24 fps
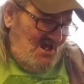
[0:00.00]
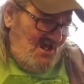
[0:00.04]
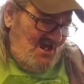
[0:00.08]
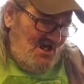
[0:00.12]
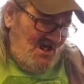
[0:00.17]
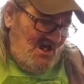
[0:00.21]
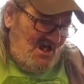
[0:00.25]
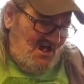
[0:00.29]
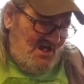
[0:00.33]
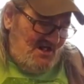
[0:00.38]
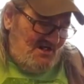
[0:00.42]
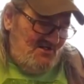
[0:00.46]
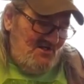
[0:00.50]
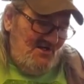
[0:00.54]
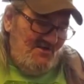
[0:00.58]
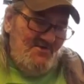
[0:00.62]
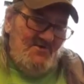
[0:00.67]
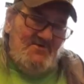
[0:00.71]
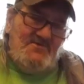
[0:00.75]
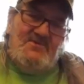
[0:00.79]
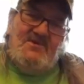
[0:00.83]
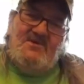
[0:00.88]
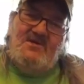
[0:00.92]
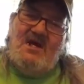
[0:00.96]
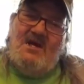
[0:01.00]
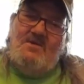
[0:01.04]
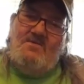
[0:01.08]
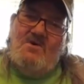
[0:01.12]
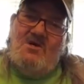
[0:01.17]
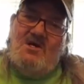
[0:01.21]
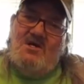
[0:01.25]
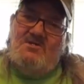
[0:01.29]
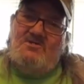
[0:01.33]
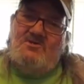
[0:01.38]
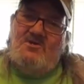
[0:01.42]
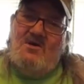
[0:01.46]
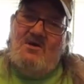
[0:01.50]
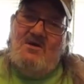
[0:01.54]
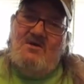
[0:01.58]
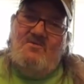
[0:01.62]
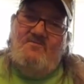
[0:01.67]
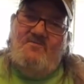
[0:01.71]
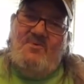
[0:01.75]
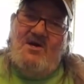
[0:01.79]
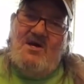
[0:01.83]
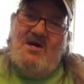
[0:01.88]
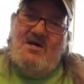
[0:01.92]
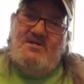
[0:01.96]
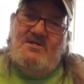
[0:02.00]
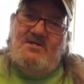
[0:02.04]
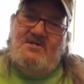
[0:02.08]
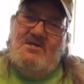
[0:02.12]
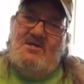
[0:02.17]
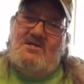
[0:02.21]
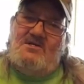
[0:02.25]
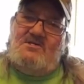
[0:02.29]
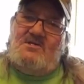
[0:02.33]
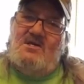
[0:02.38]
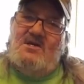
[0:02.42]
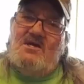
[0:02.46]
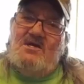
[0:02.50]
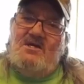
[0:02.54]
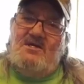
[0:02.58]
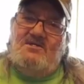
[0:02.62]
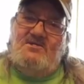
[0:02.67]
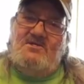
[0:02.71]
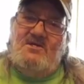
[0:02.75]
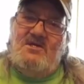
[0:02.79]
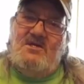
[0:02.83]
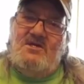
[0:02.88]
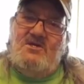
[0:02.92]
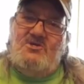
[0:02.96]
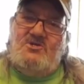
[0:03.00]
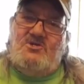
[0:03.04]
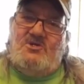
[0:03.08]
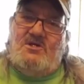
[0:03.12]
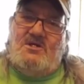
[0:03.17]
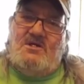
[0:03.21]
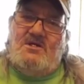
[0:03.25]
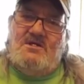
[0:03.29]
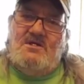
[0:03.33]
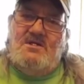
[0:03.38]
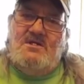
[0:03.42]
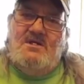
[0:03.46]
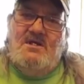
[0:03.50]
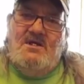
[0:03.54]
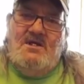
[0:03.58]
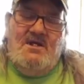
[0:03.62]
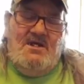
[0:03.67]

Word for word: Uh, another thing I want to talk about is echinacea.